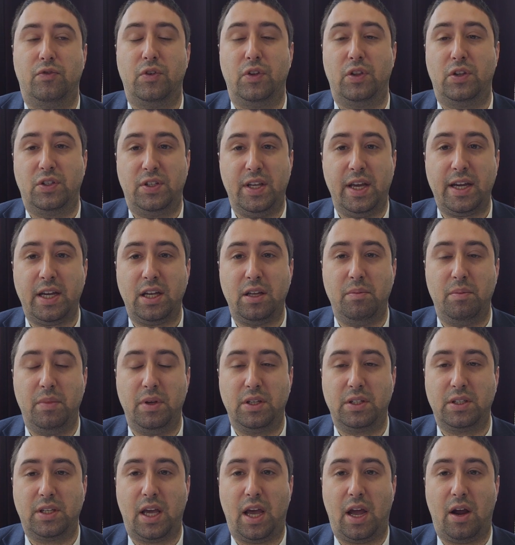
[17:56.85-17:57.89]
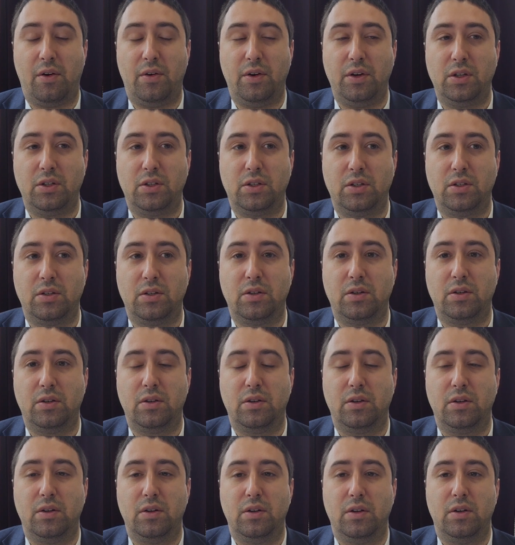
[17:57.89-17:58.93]
second miscarriage.
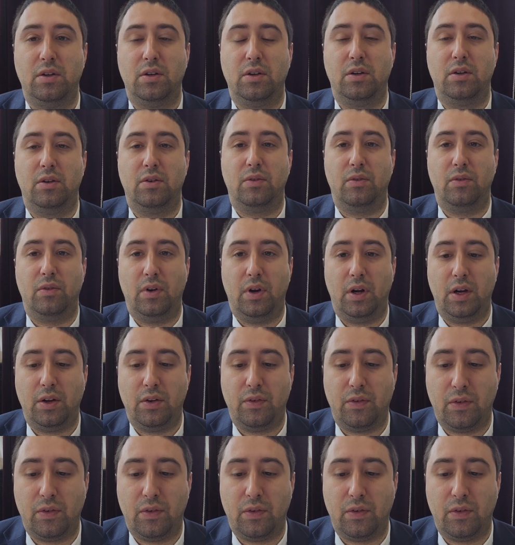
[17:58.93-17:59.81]
Right.